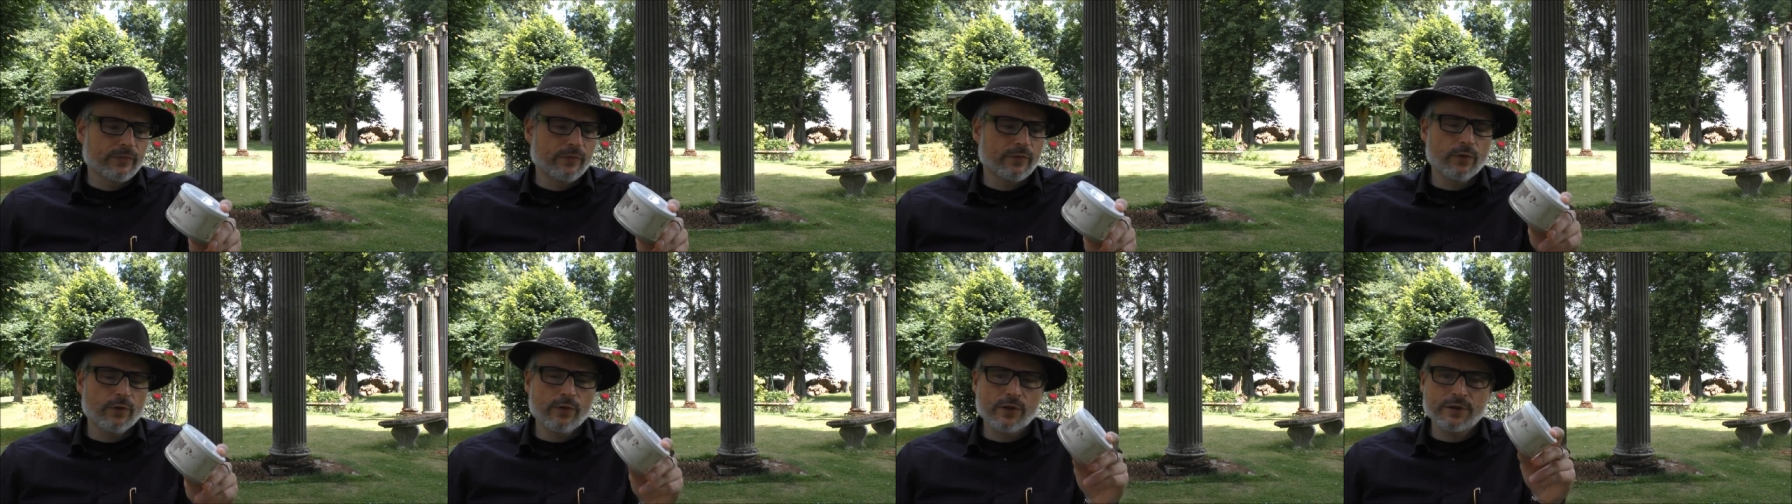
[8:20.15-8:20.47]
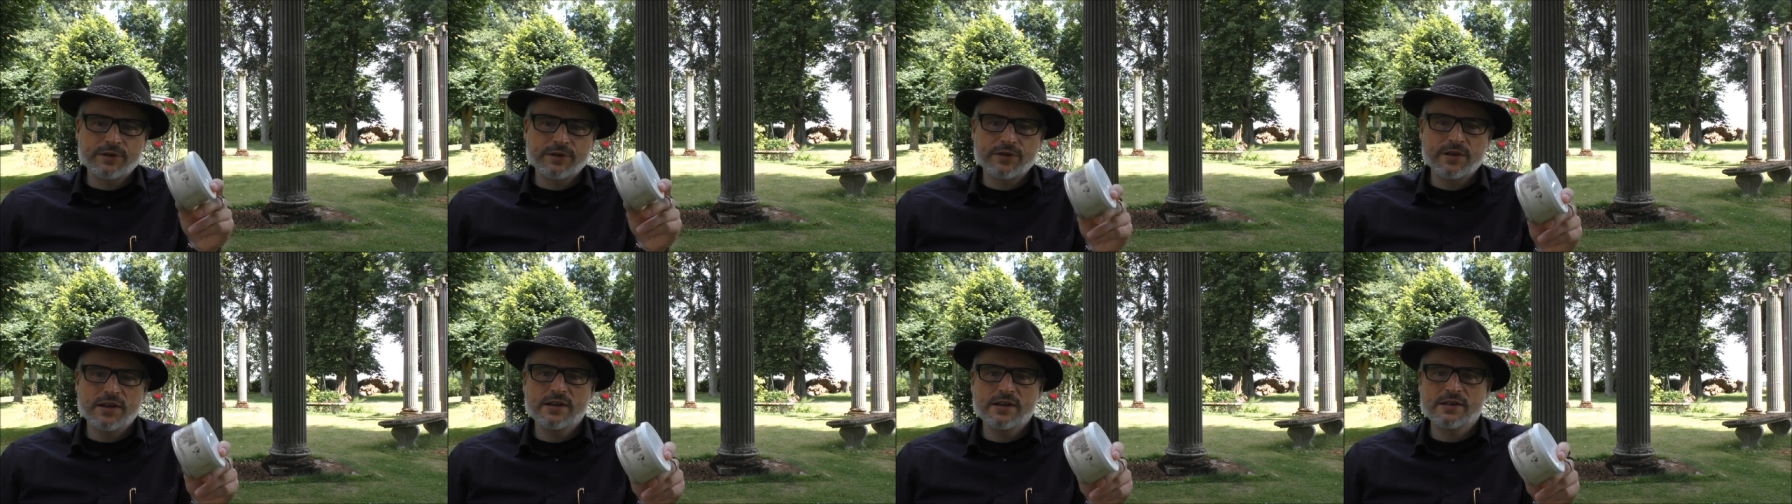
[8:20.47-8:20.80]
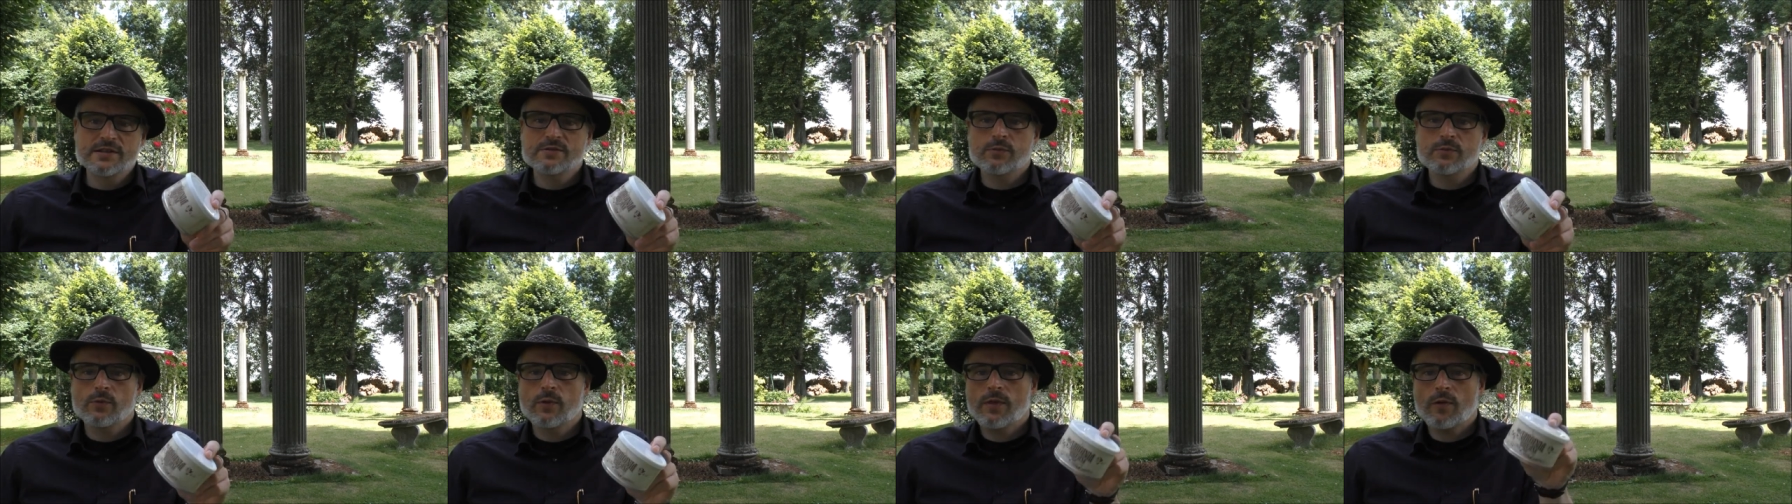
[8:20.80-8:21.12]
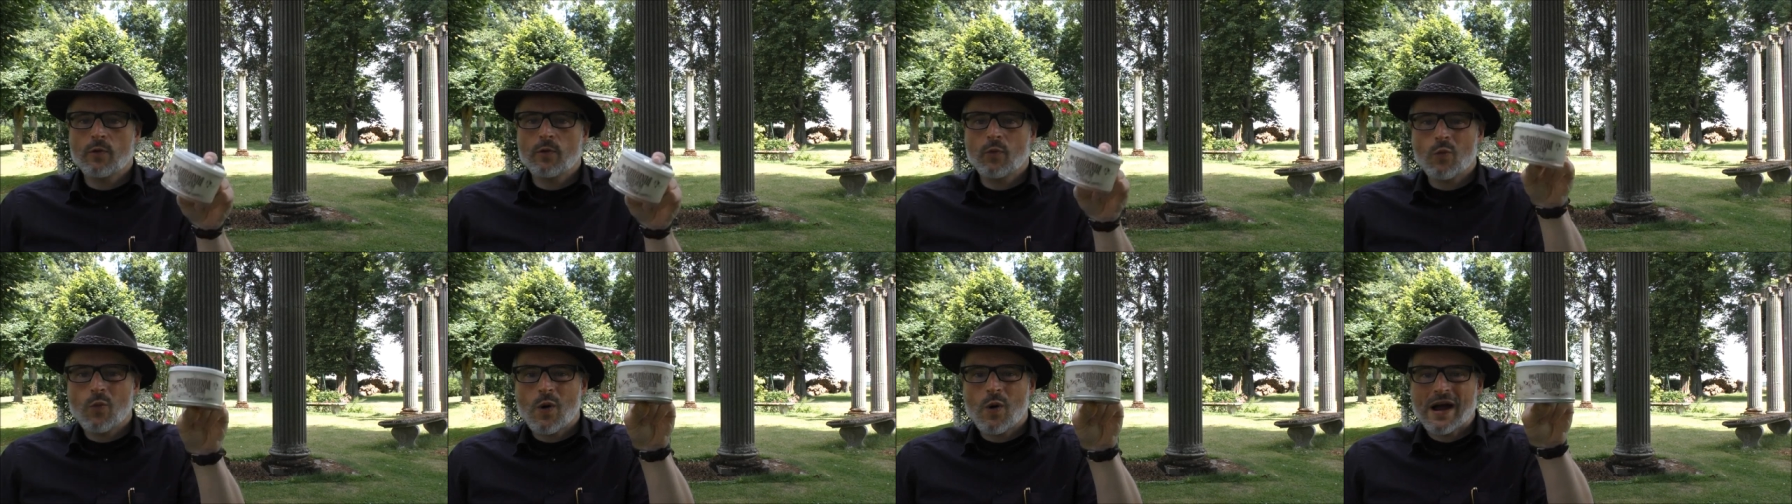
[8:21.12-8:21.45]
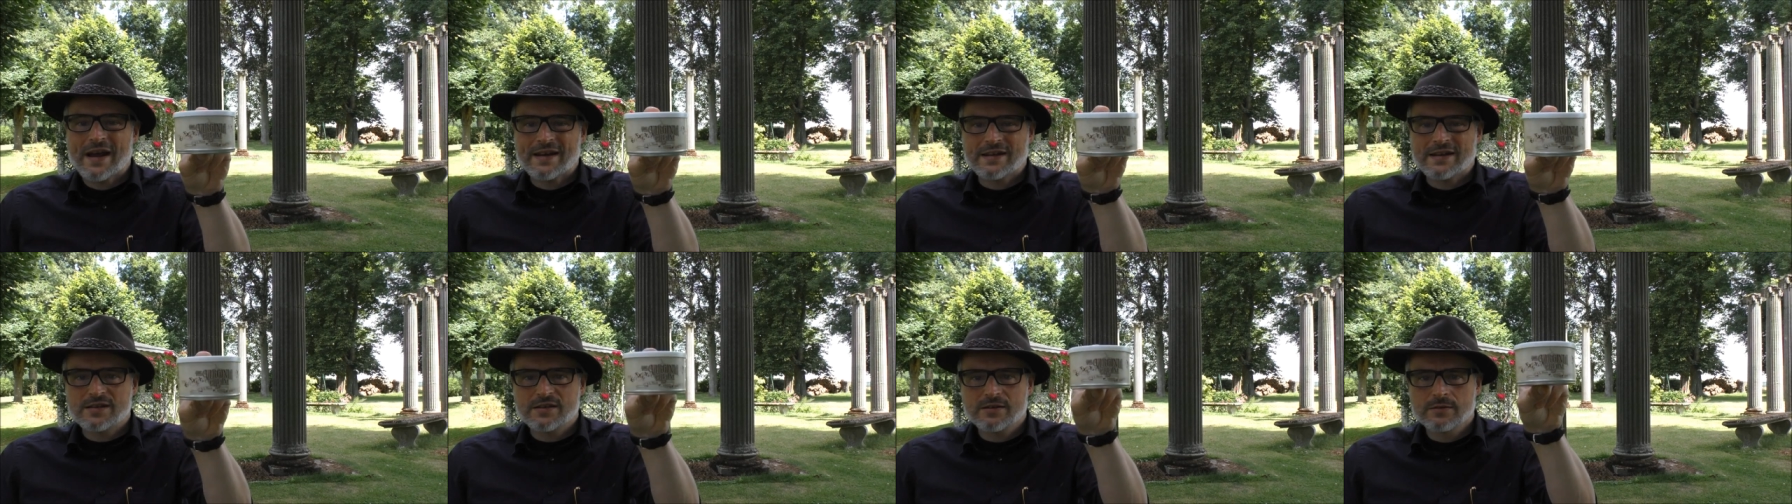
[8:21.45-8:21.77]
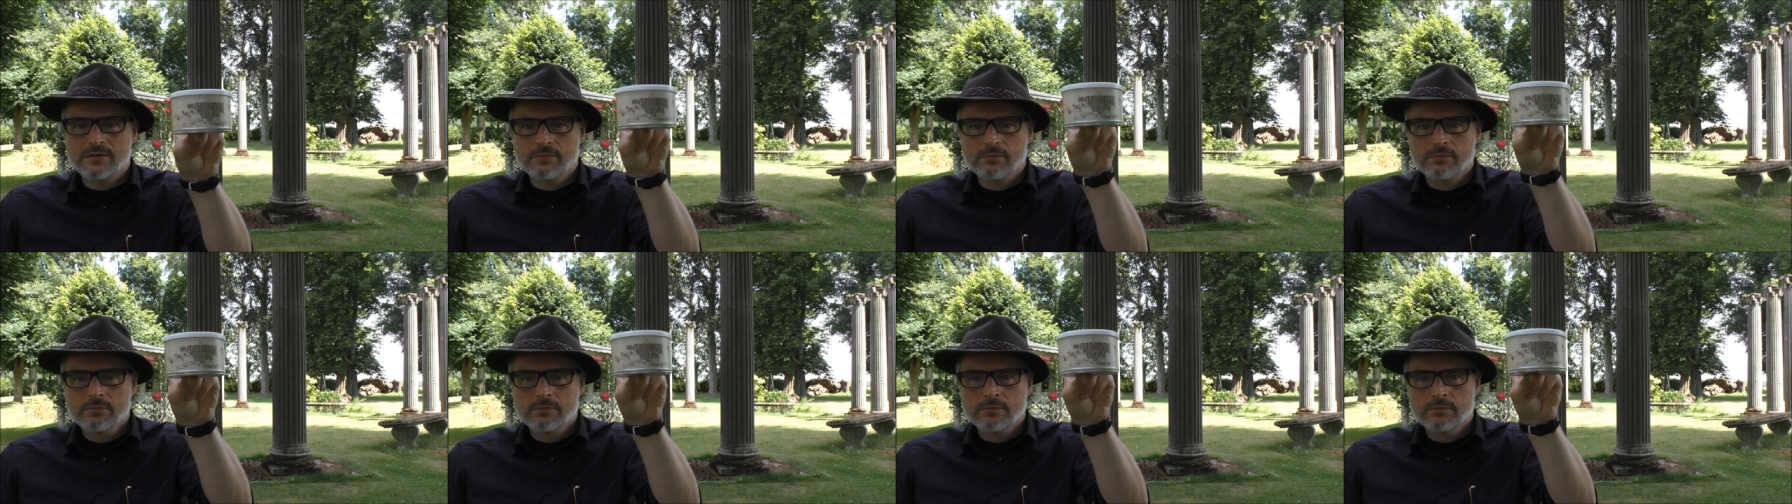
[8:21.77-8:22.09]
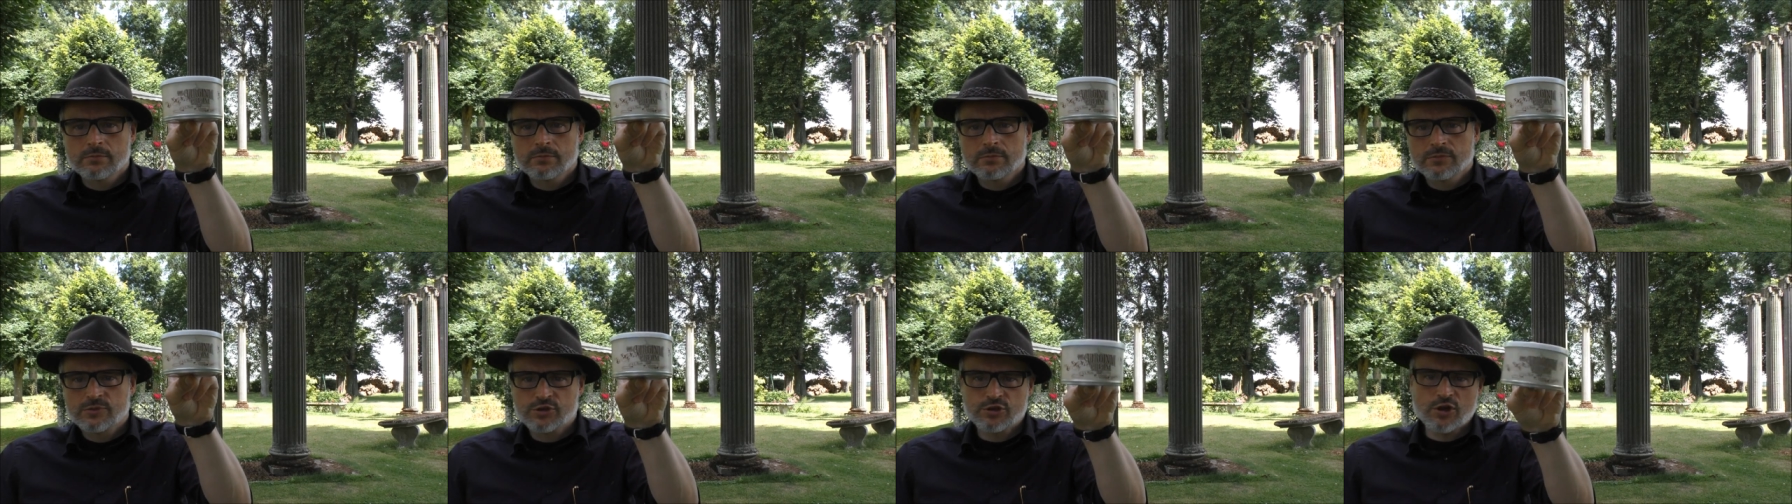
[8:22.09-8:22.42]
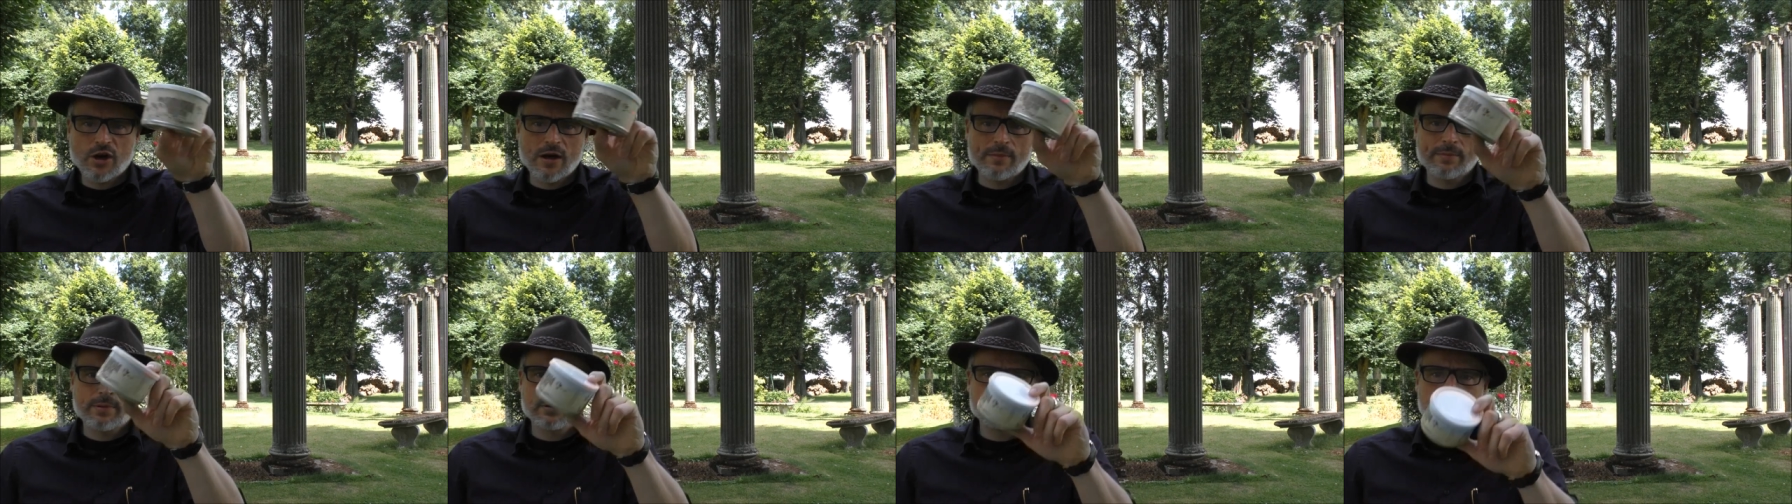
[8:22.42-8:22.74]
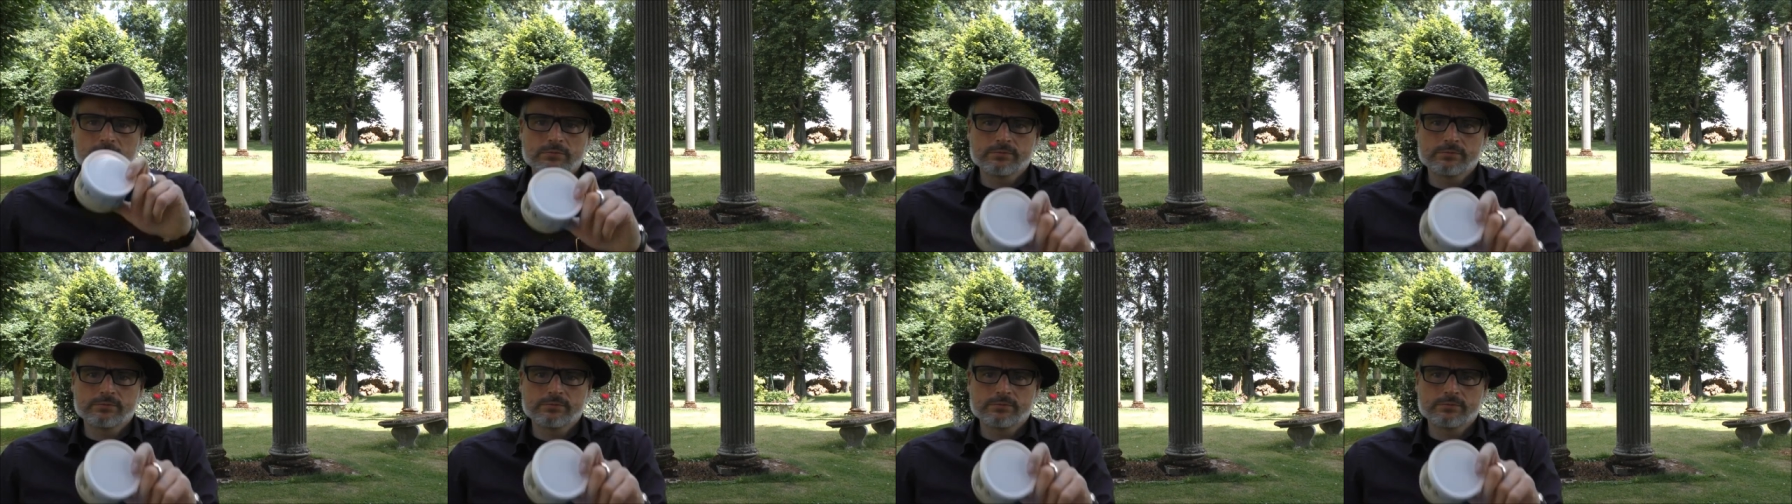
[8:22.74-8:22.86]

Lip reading: for the tins with a white top.